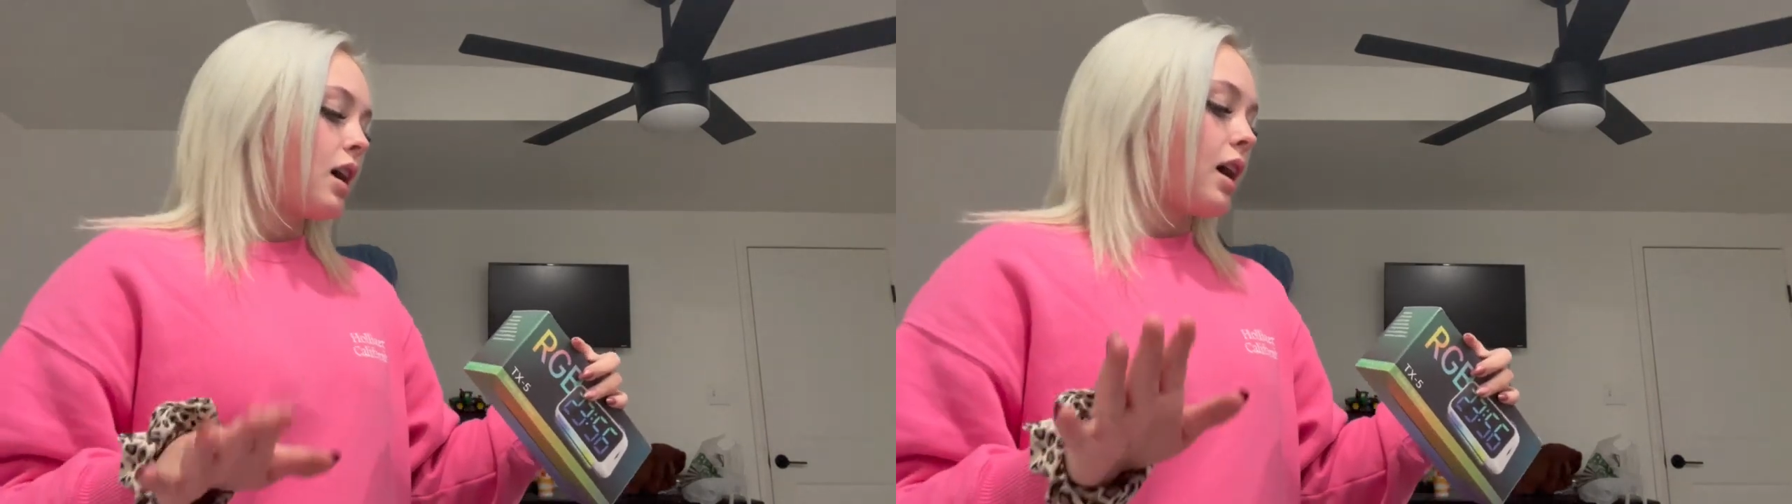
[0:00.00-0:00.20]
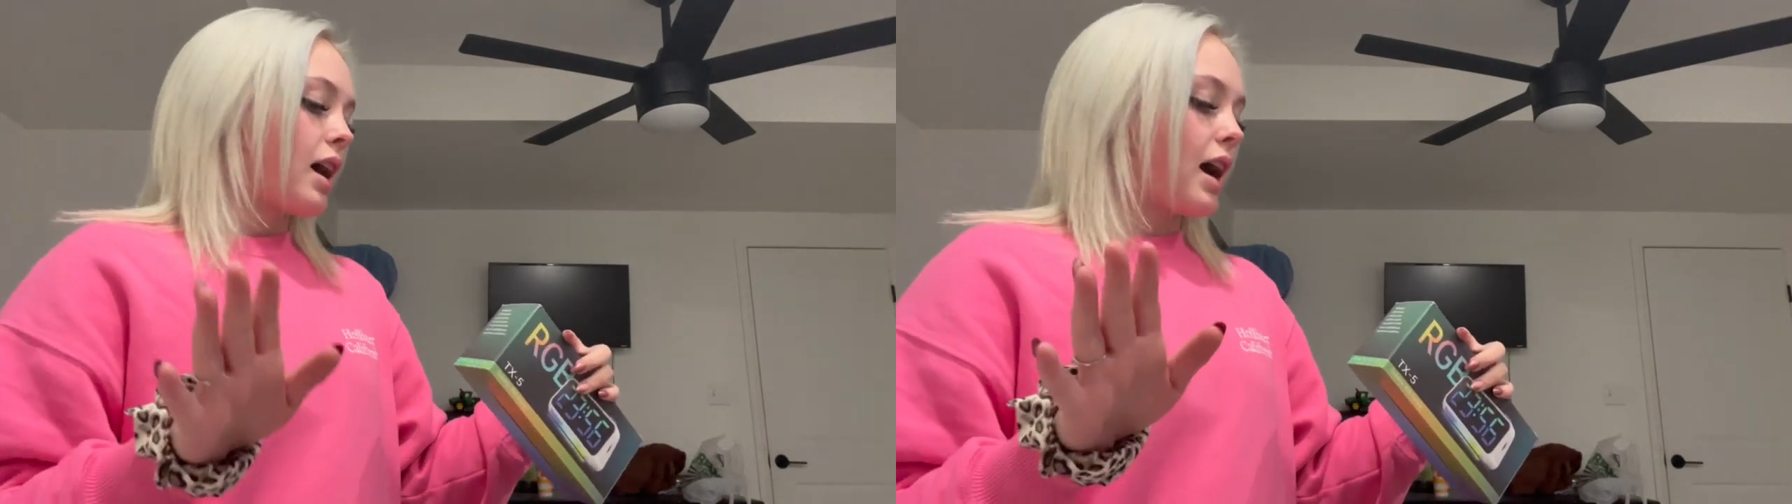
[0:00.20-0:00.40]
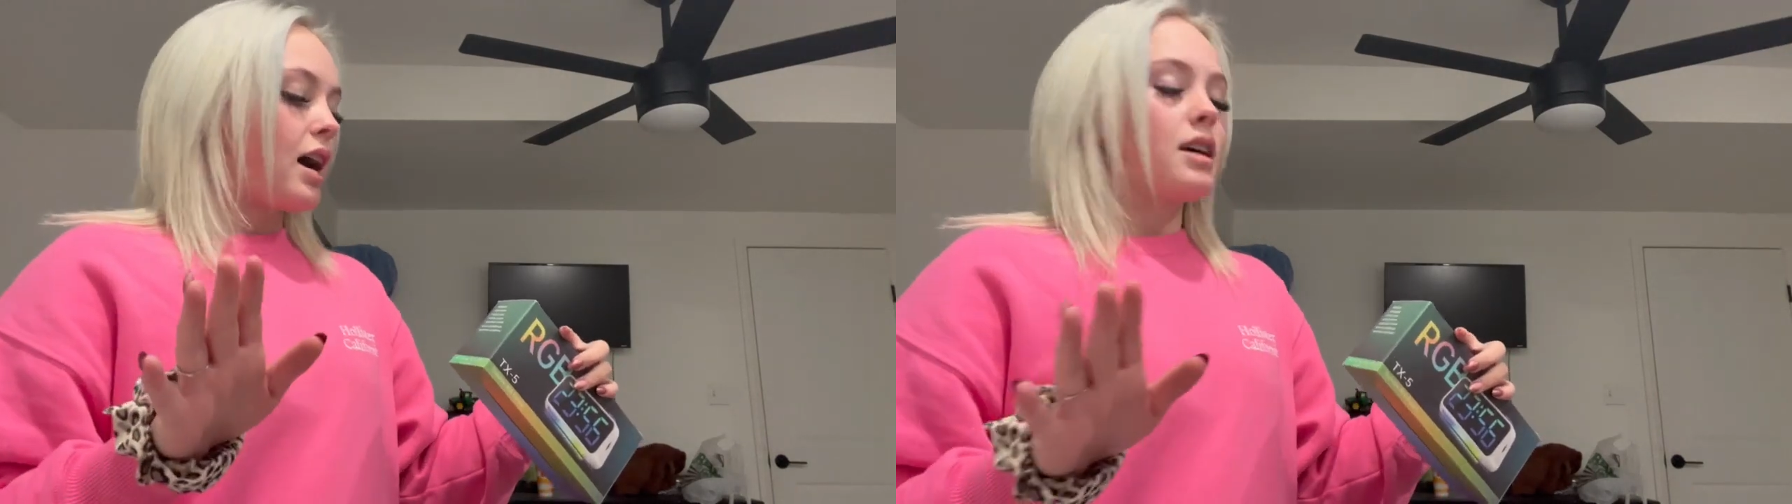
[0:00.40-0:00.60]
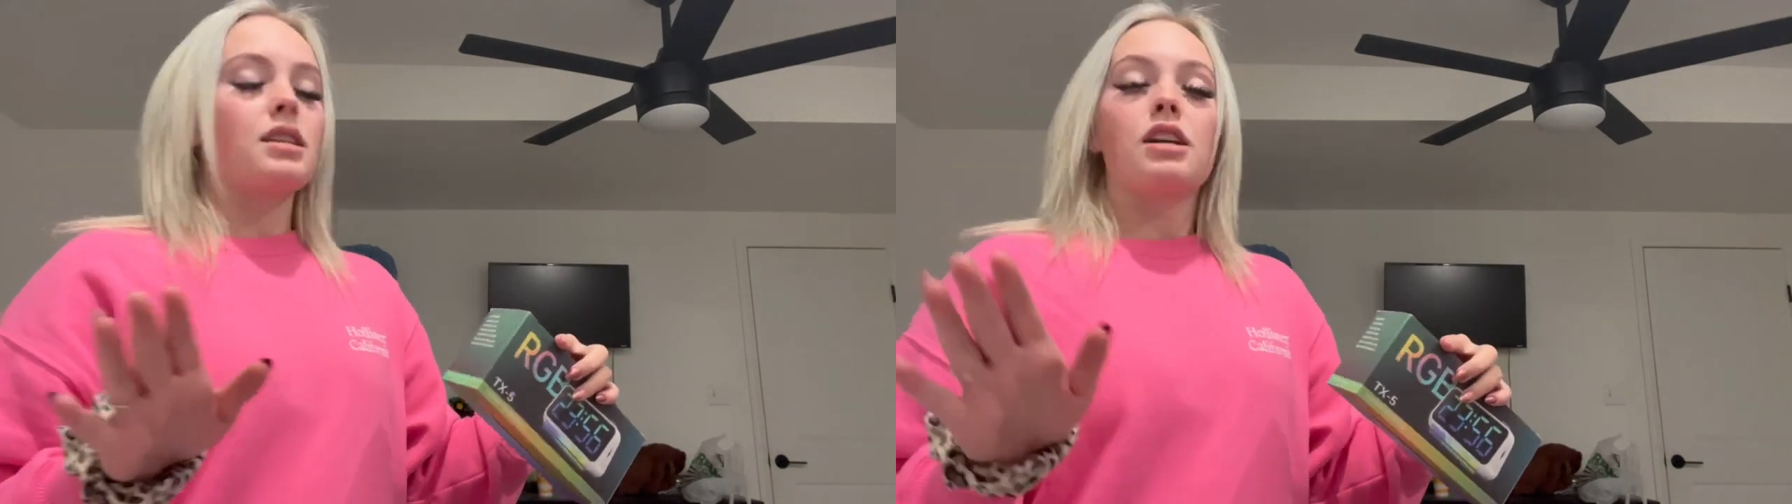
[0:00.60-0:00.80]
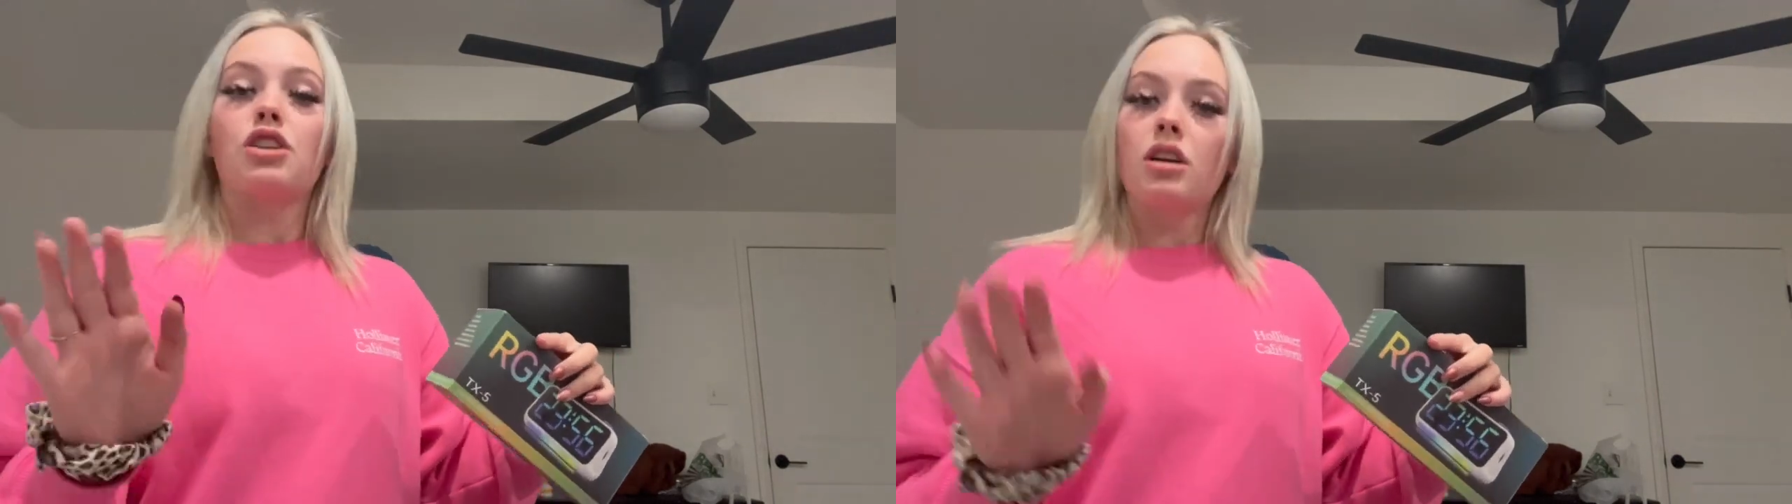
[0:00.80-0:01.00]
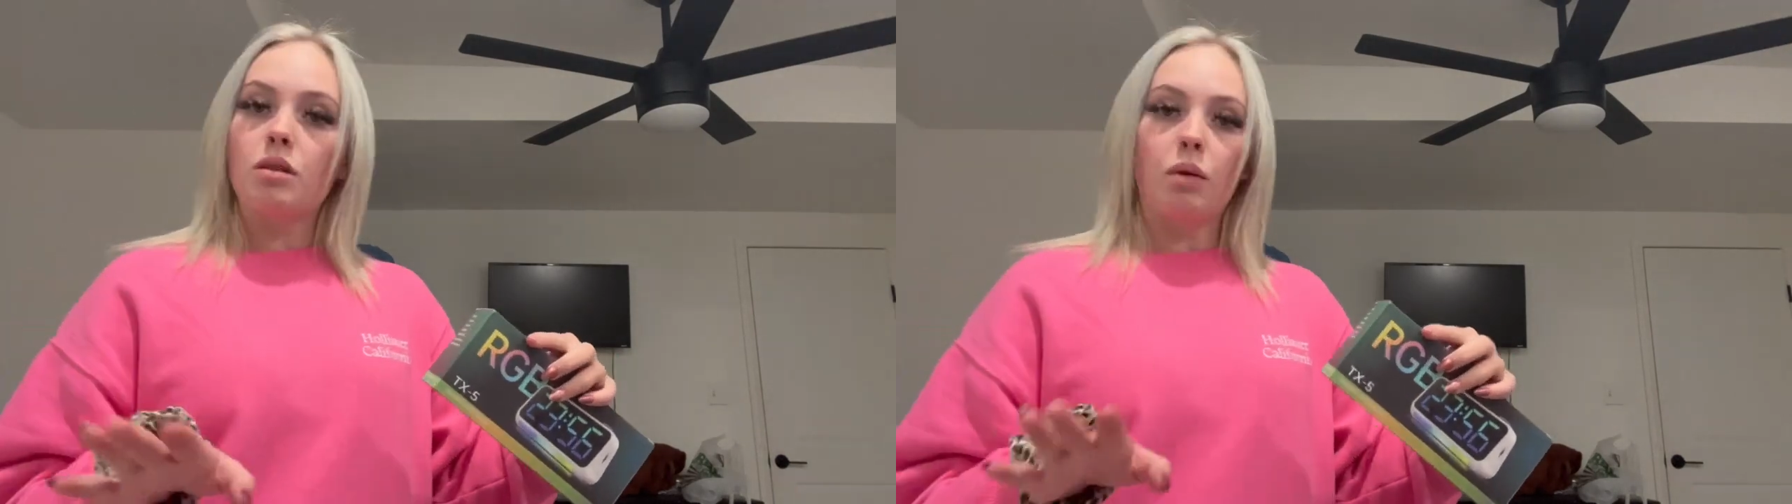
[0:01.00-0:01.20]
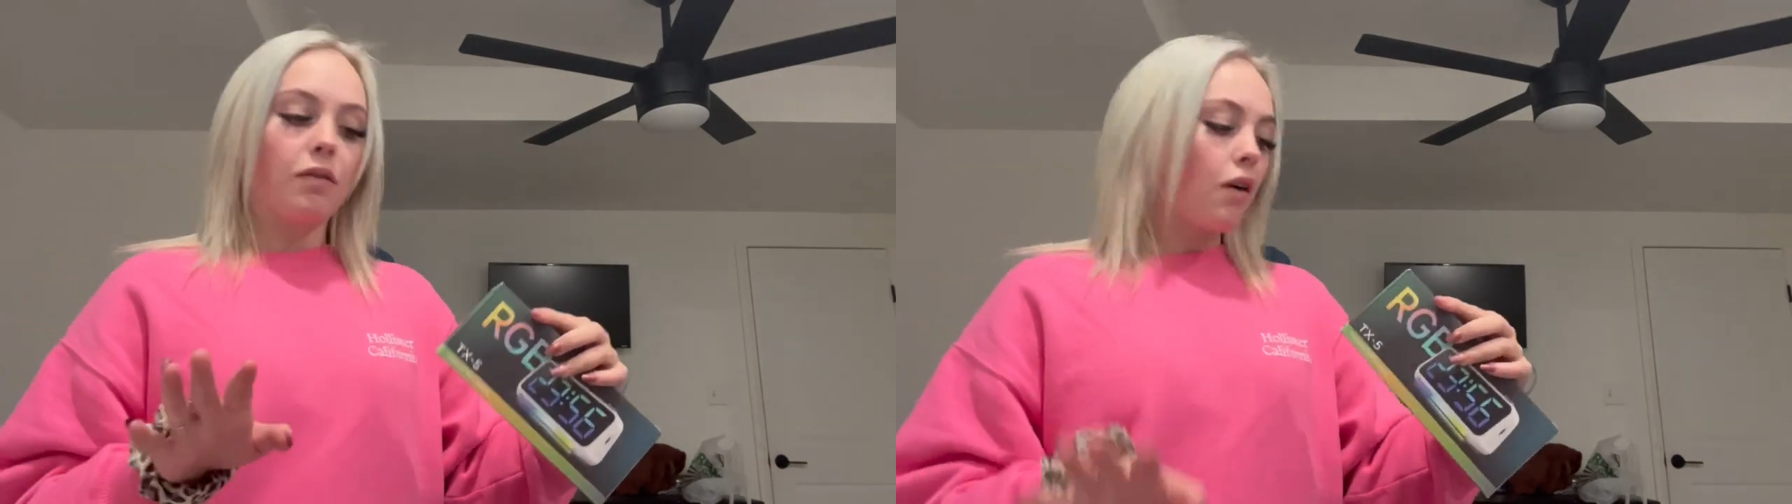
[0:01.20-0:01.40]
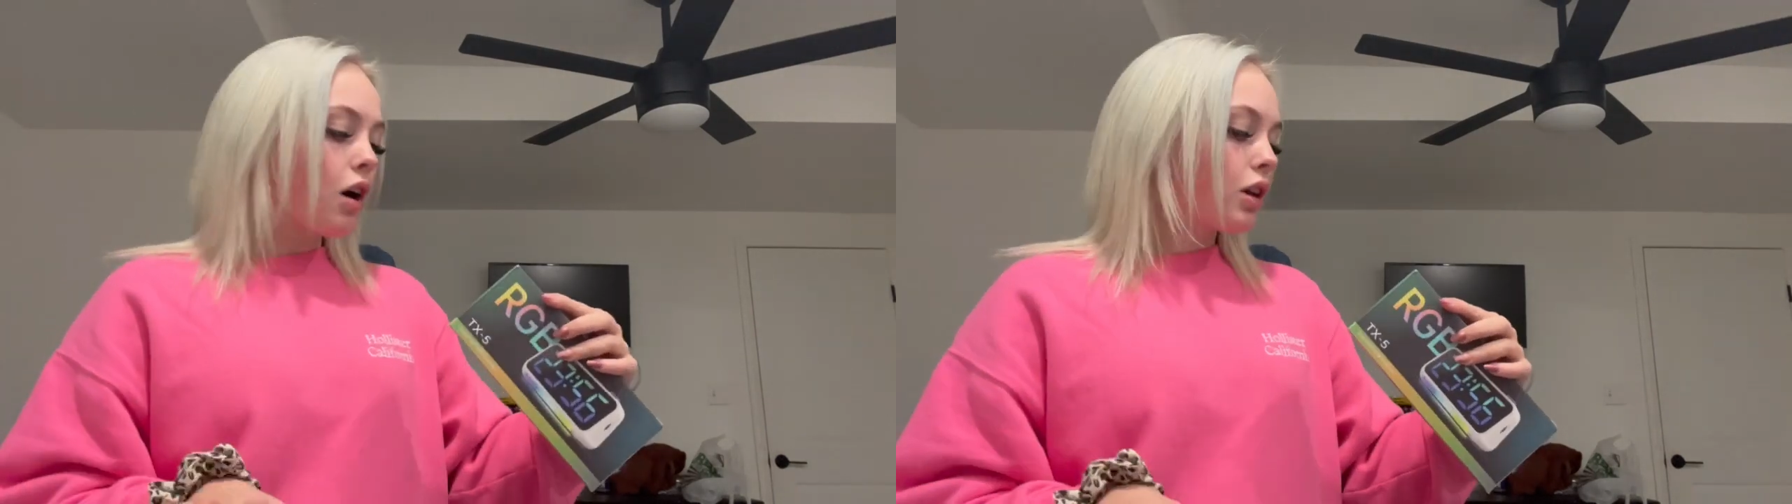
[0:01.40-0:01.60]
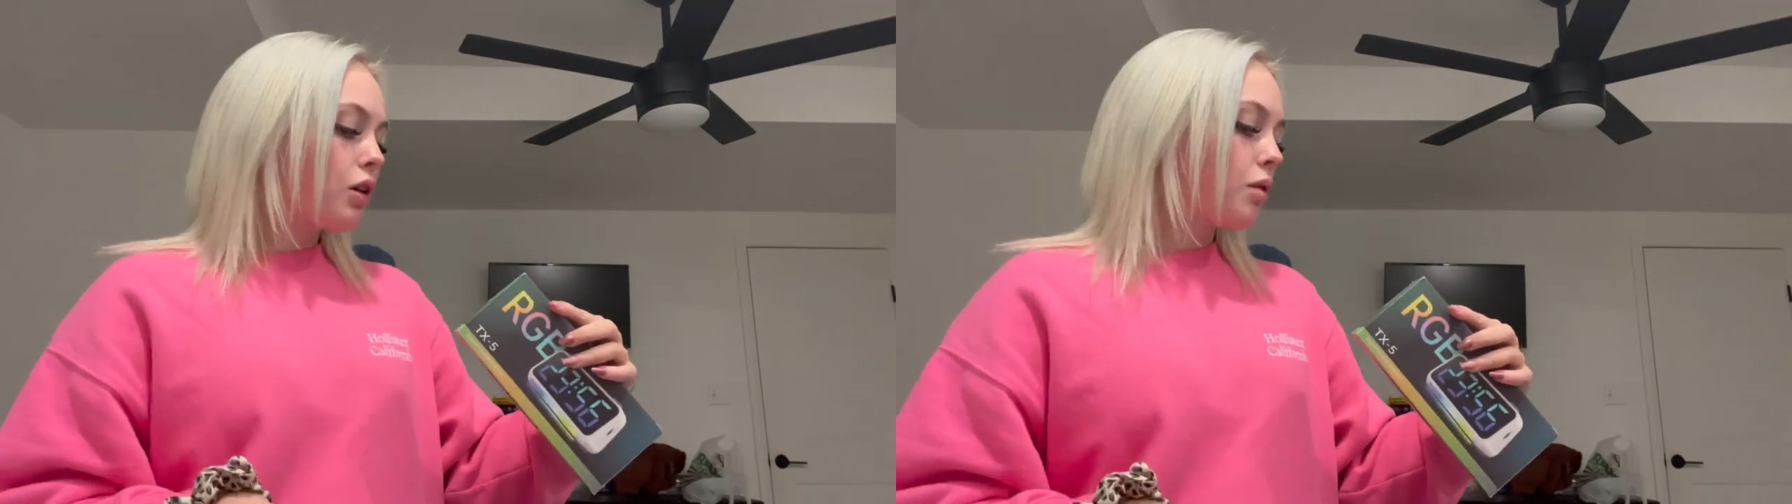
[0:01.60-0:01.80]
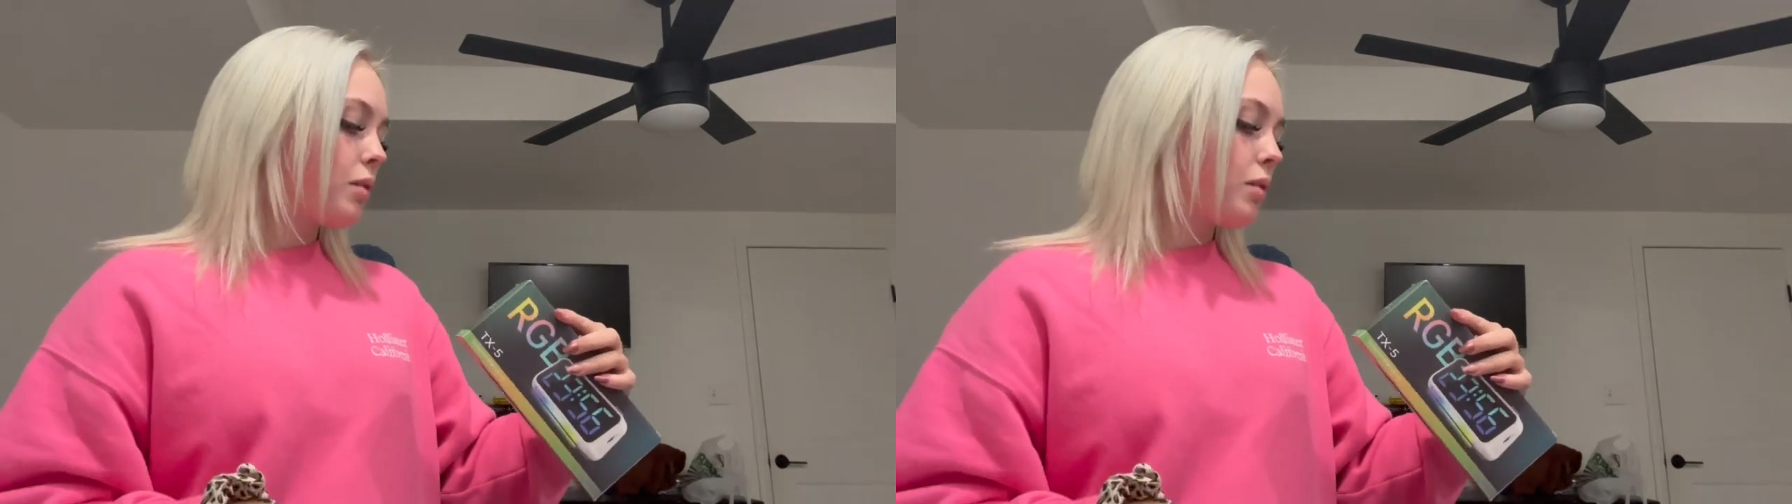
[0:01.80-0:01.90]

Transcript: It has adjustable volume